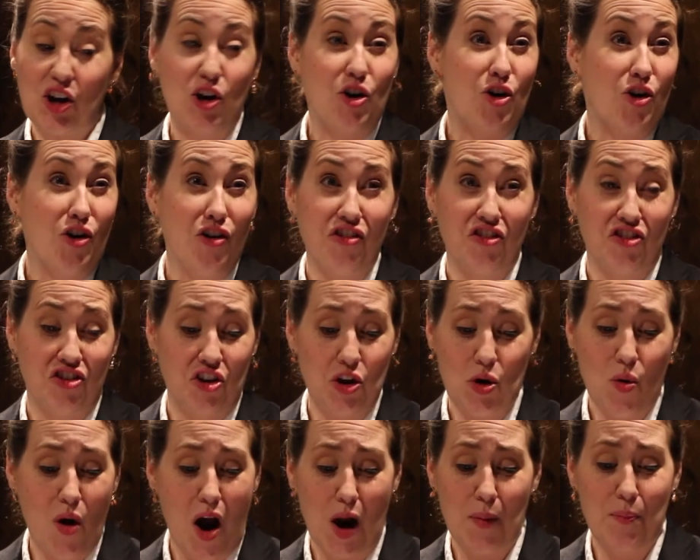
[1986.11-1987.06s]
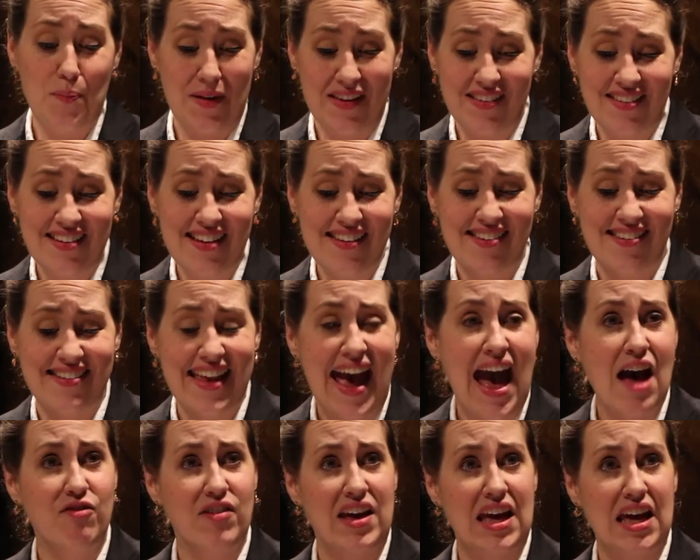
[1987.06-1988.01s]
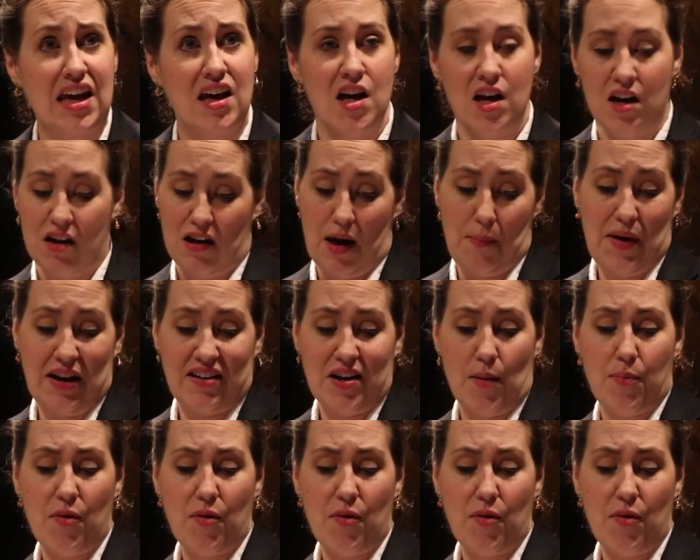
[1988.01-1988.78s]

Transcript: the girls, too, are business savvy. I picked